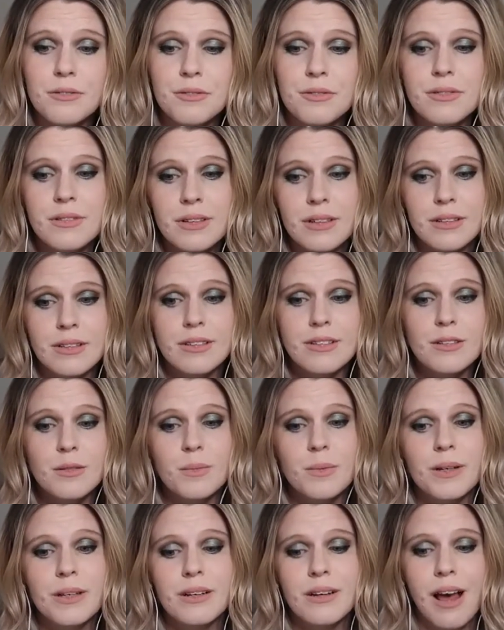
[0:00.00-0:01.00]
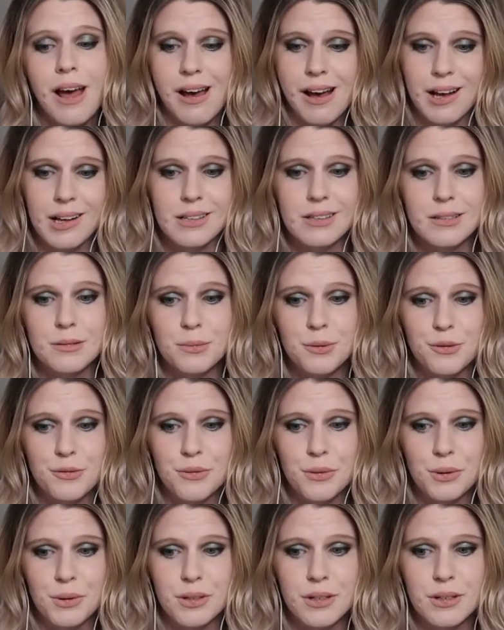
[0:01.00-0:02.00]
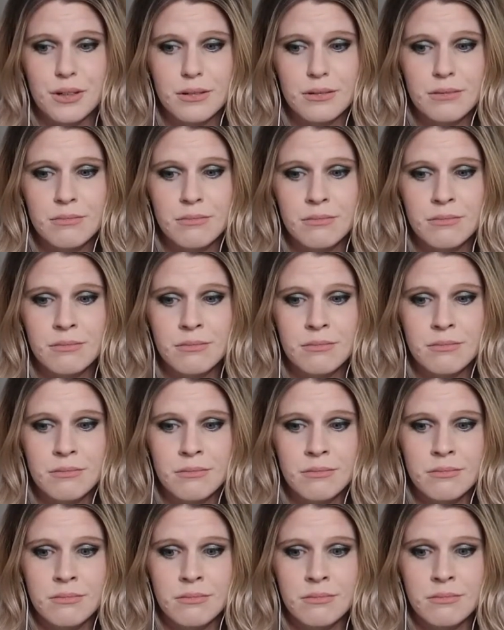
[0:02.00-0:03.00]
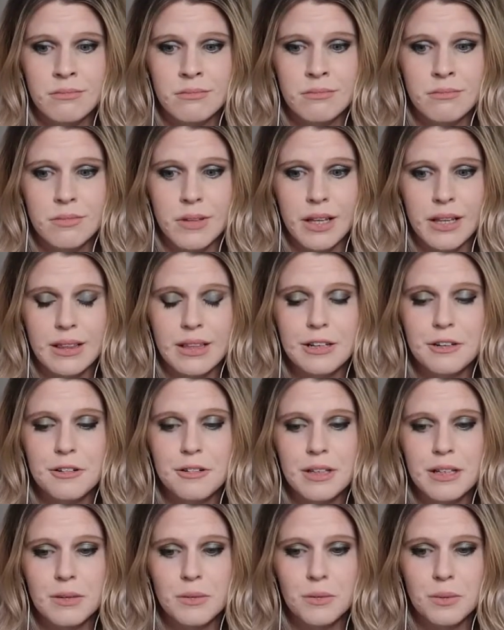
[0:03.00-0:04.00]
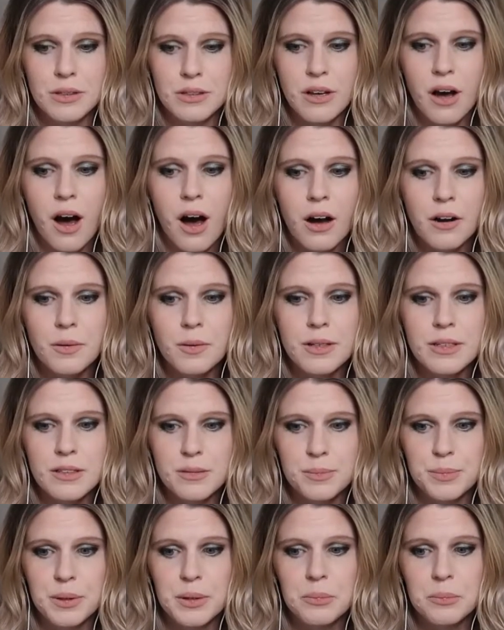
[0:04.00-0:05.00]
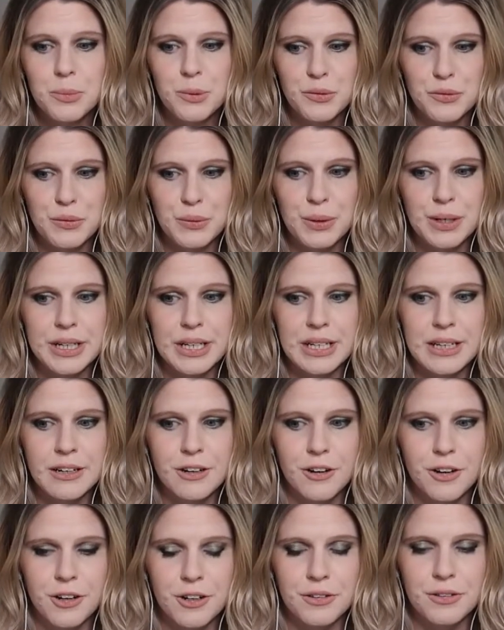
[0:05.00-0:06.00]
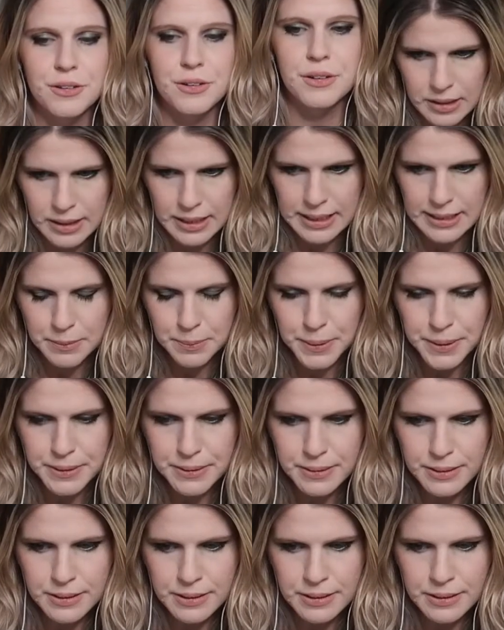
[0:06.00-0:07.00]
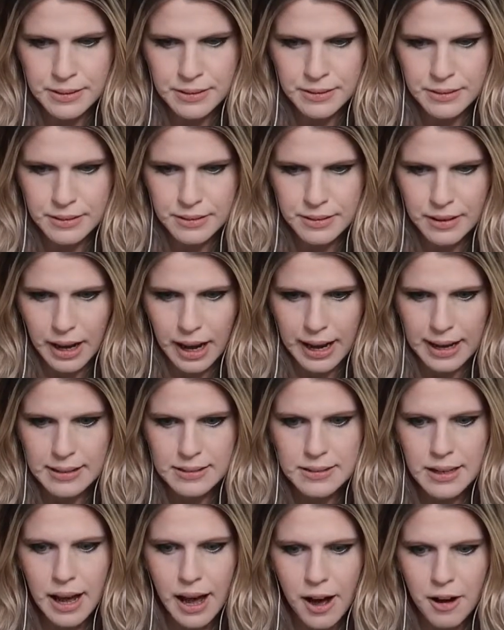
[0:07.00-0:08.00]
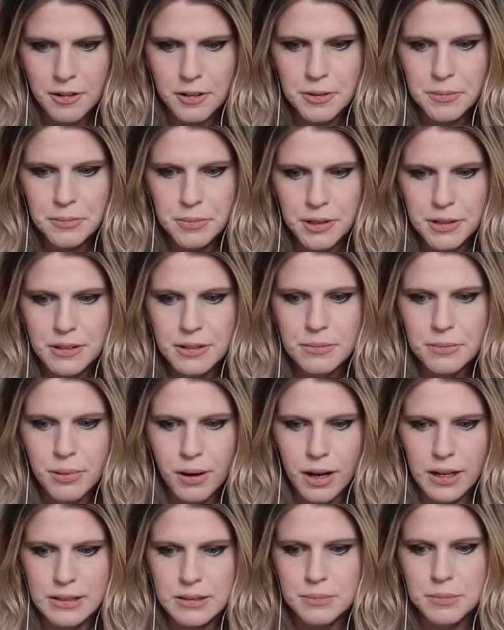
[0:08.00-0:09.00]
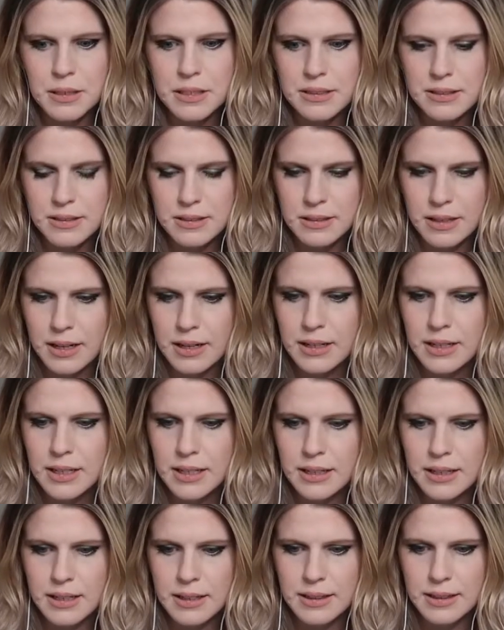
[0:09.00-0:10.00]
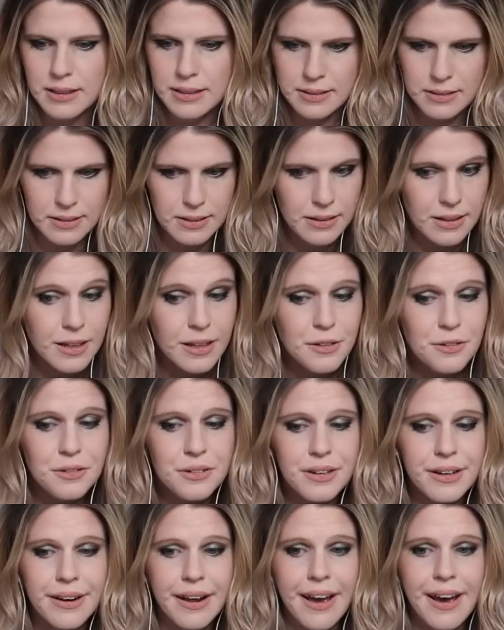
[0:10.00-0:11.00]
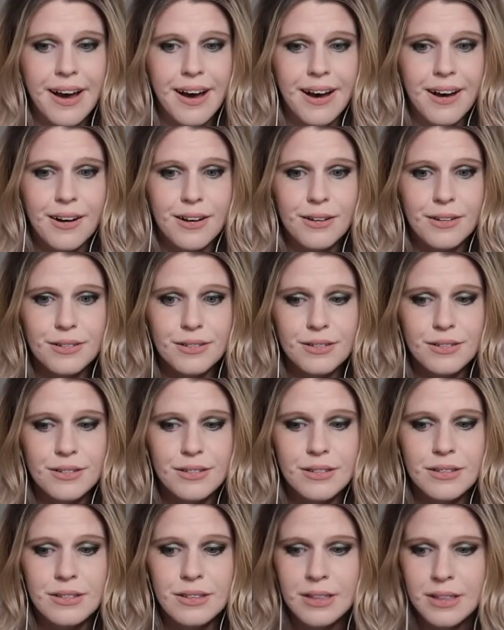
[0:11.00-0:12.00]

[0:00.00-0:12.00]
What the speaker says: has been asked before. Like, literally, was Hogwarts built before King Arthur? And this person asked, how could Merlin possibly study in the Slytherin House